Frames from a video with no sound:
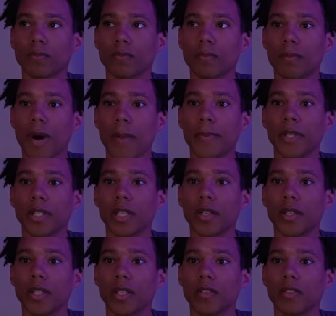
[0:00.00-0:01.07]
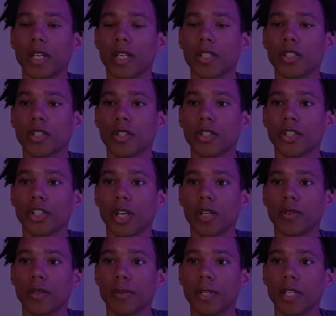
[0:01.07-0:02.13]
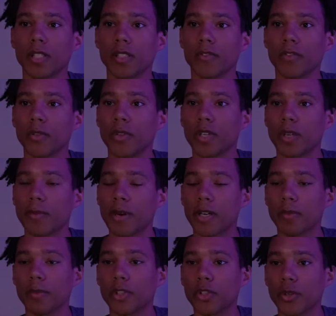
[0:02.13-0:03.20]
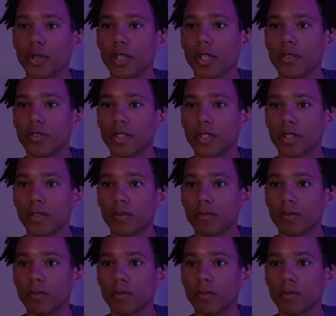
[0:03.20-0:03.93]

popularity of like a certain genre, because if you think about it, majority of the